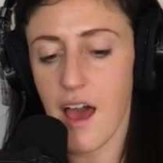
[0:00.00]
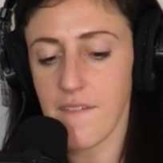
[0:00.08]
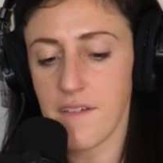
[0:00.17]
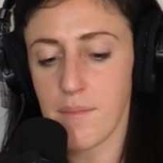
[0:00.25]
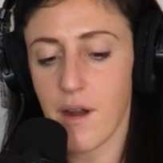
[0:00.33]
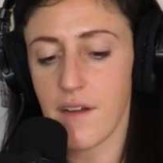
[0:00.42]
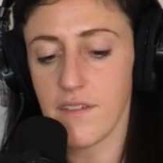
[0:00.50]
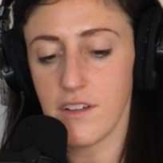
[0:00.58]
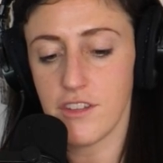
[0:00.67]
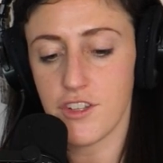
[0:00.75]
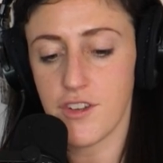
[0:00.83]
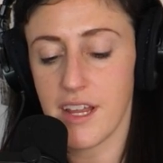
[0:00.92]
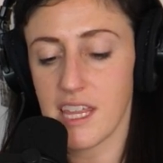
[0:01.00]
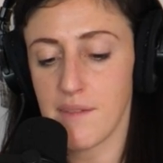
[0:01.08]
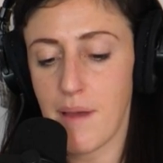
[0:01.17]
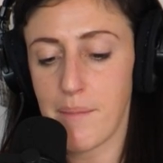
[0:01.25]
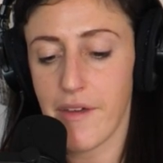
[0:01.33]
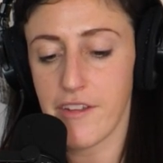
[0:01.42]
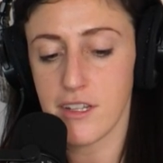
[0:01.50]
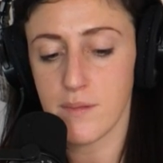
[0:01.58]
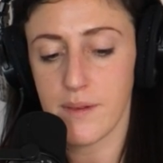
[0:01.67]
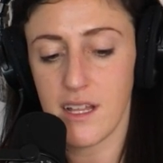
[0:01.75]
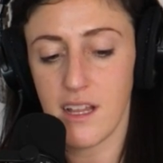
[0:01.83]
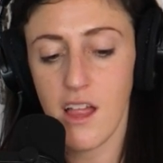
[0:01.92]
I often marvel at the strength of my
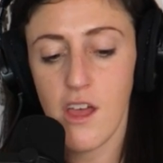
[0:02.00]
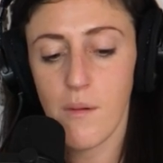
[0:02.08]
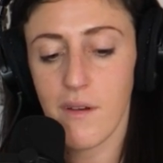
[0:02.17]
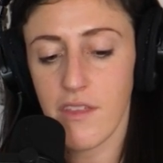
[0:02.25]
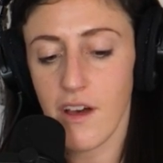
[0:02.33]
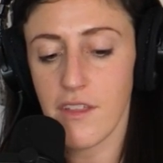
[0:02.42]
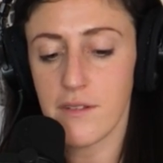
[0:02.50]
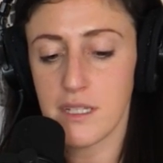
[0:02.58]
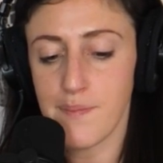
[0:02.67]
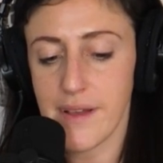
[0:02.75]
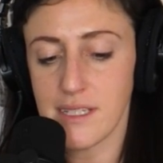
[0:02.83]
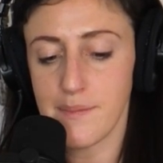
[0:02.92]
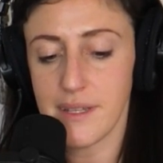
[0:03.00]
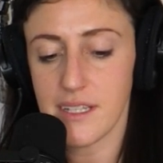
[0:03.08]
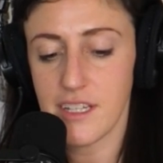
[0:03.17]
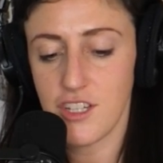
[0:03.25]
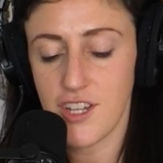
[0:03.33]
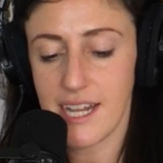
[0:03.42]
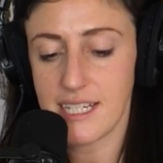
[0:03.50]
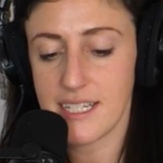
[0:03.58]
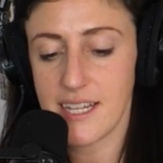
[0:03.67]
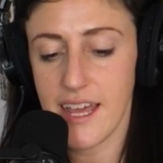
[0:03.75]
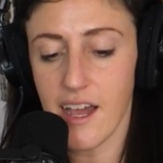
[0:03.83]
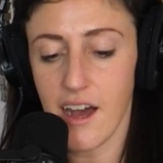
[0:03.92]
mother's will. With all the responsibilities she
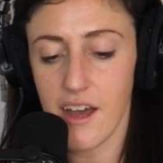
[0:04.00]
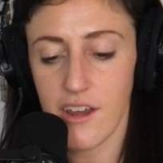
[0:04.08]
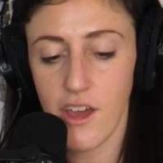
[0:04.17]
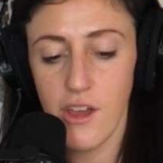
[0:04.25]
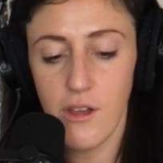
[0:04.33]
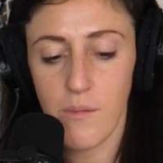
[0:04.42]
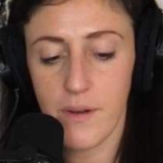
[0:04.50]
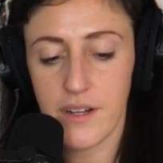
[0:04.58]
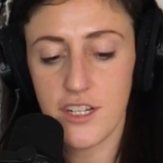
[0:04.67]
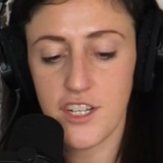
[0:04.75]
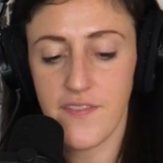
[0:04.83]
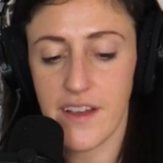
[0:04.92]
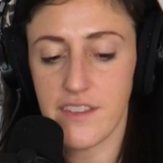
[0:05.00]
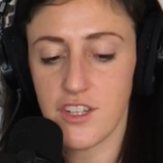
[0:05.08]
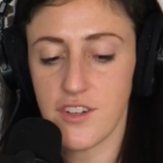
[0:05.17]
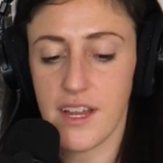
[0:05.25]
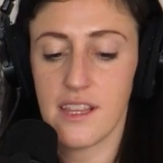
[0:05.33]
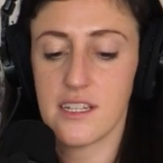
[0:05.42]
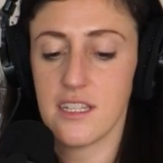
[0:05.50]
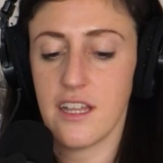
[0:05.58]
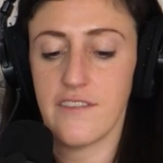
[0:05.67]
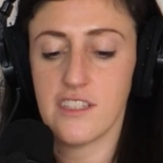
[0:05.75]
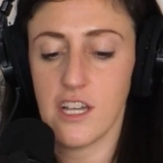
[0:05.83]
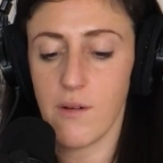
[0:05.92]
had to take on, where did she find the strength
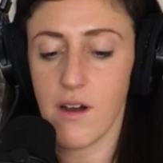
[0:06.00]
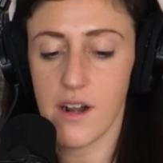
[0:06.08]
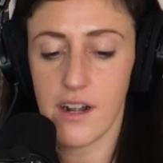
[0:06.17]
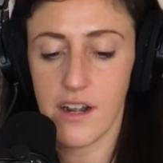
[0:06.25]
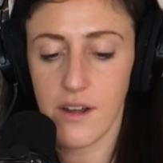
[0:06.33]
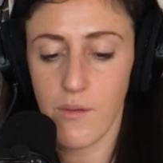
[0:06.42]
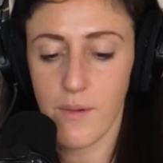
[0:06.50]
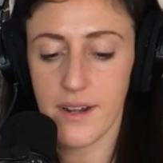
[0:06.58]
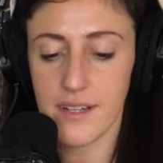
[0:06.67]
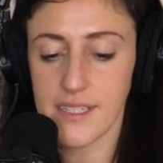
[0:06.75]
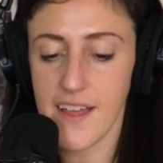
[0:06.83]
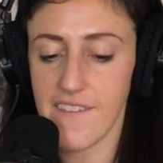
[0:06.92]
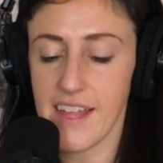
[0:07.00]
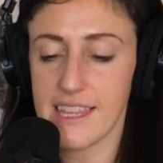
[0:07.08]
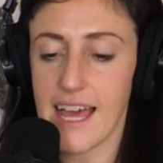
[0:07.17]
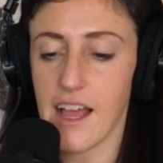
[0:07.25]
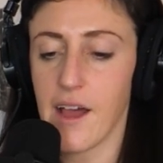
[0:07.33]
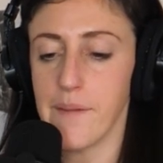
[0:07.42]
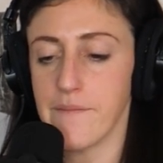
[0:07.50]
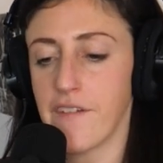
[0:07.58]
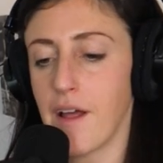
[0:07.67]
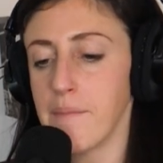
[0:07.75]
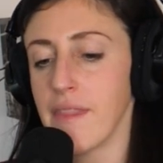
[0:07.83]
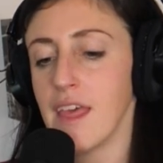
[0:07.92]
to love so hard? Where does love like that
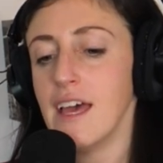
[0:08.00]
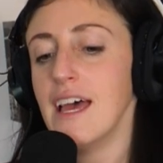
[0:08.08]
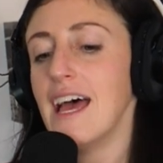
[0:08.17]
come from?